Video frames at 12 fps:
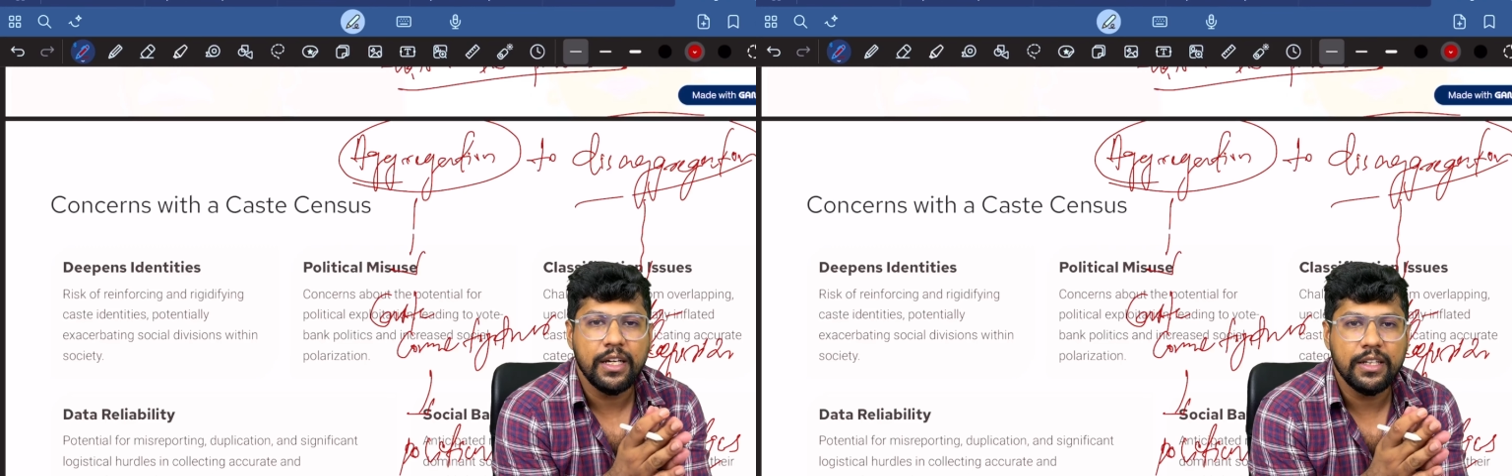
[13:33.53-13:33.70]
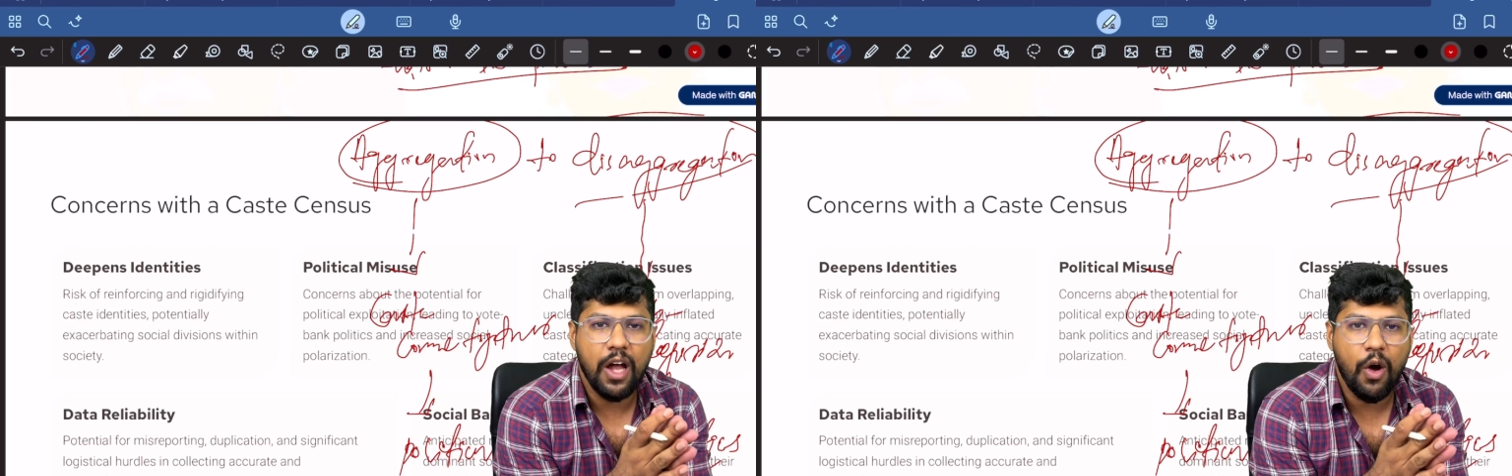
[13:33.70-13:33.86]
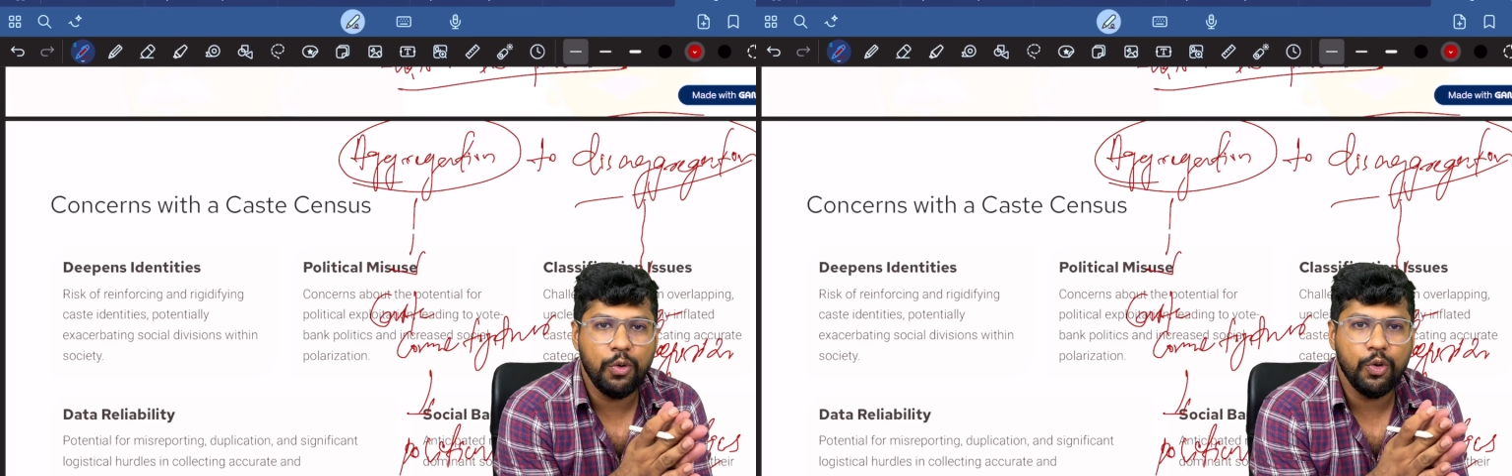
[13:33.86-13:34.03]

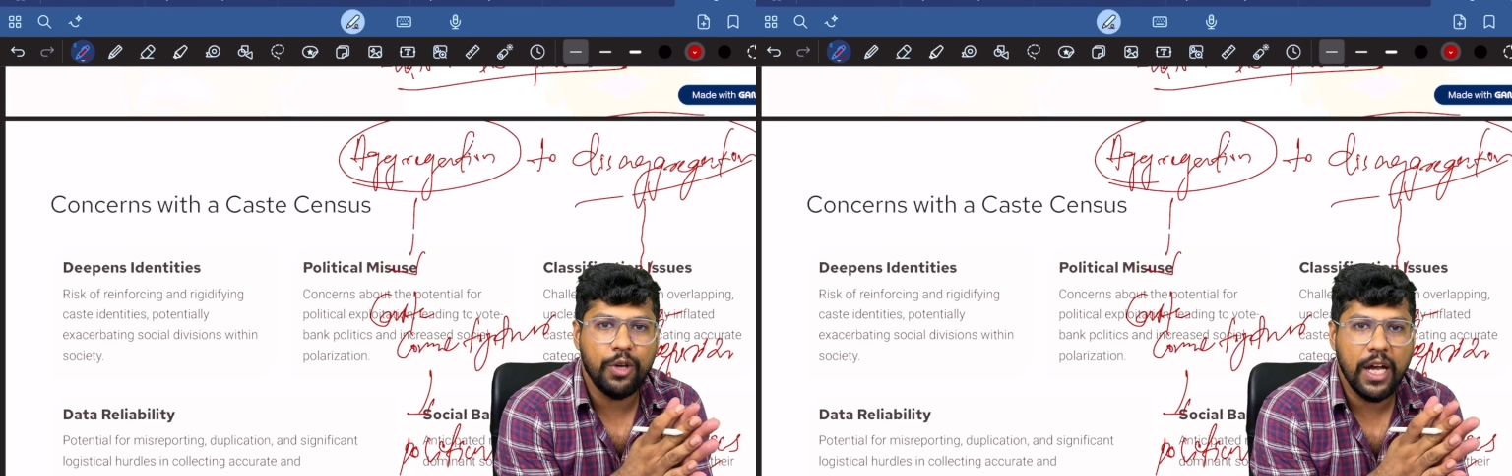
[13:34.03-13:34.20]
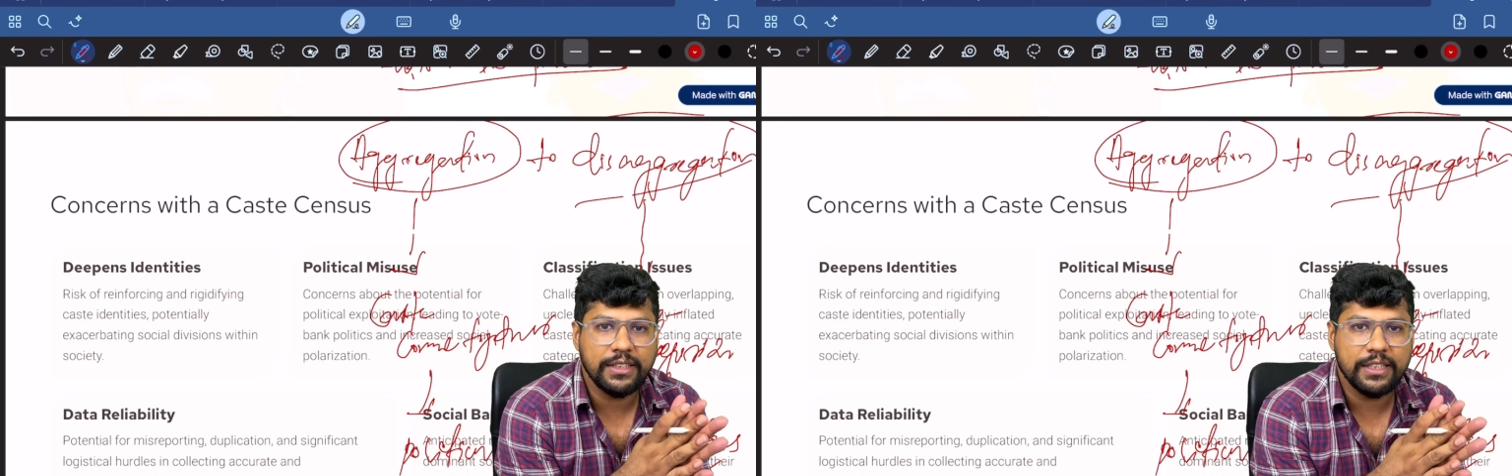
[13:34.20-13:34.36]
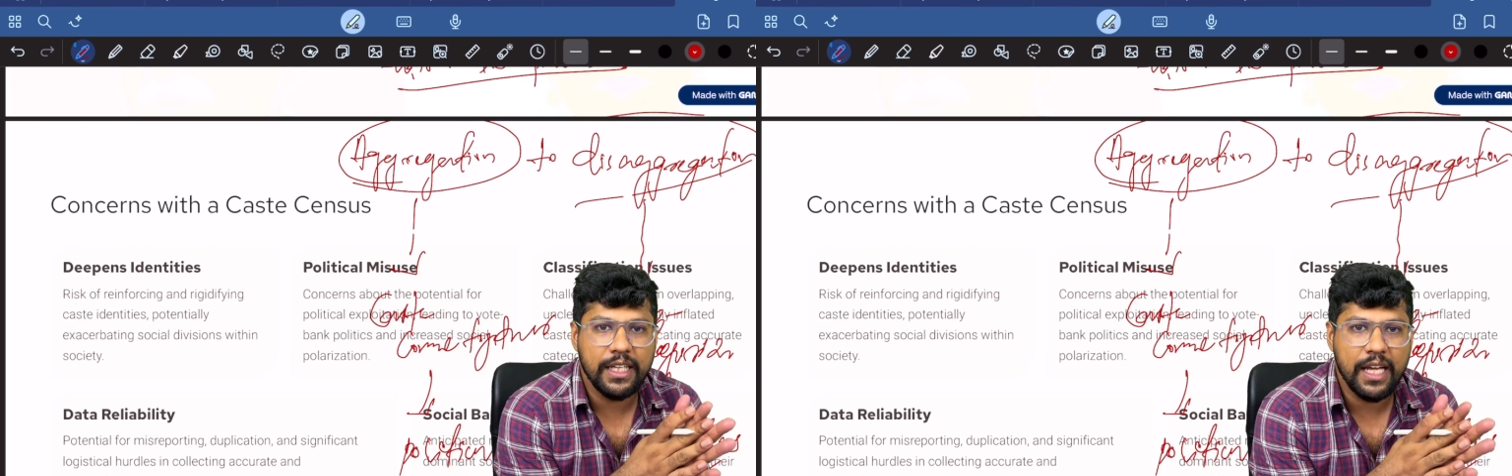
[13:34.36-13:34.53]
Now you
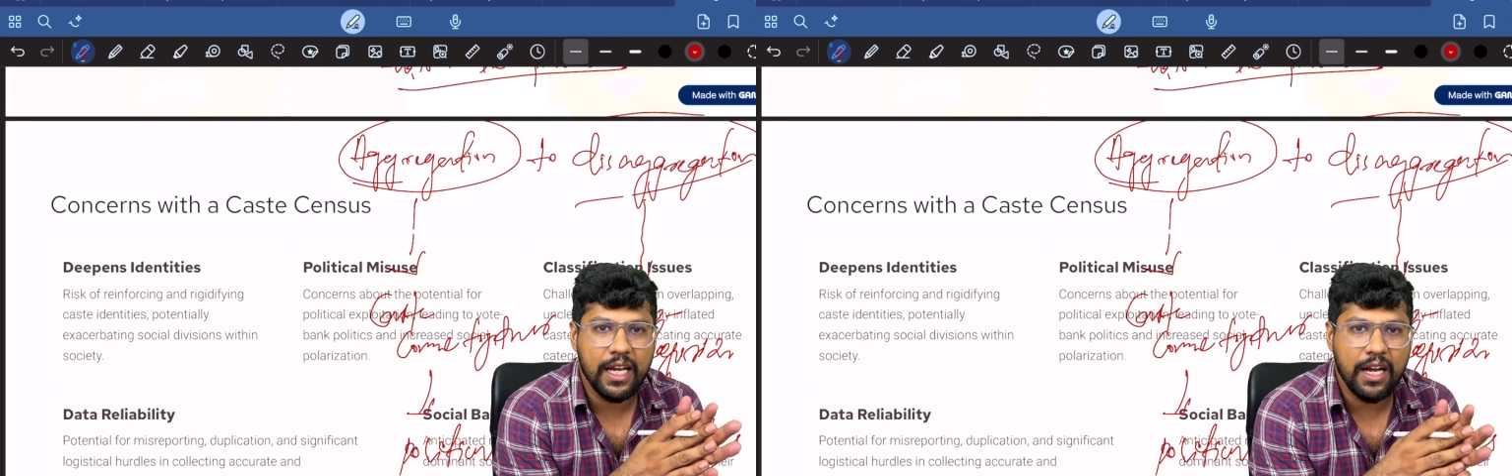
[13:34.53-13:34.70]
can see a